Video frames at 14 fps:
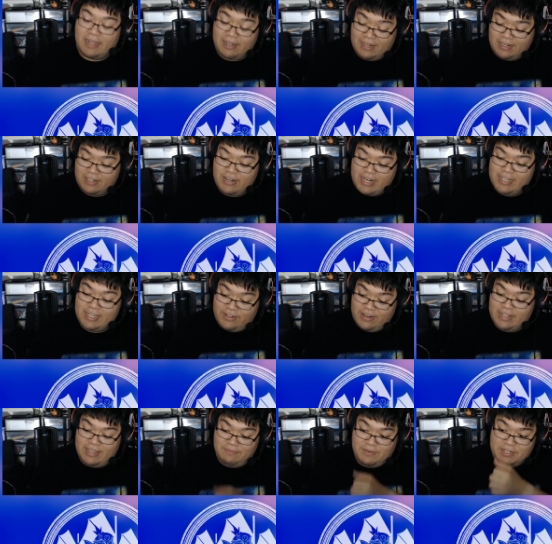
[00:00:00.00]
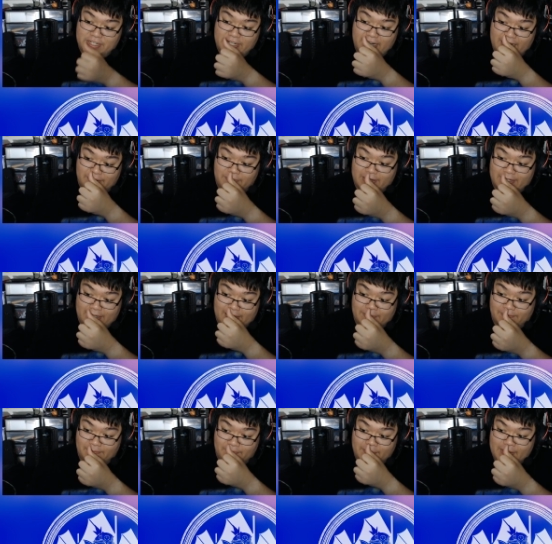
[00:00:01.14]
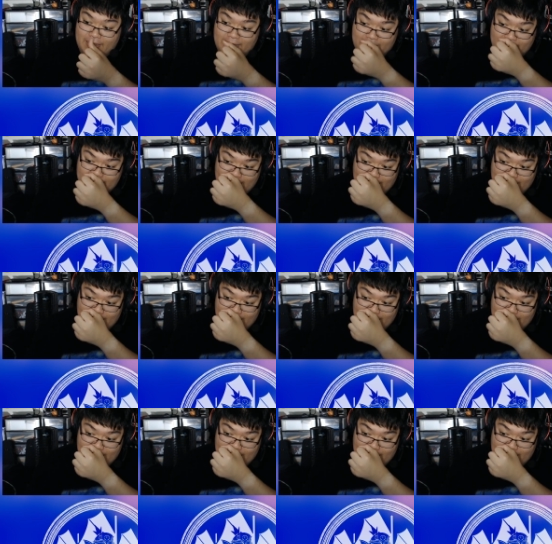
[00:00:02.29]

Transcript: I, I greatly, greatly appreciate it. But um, tank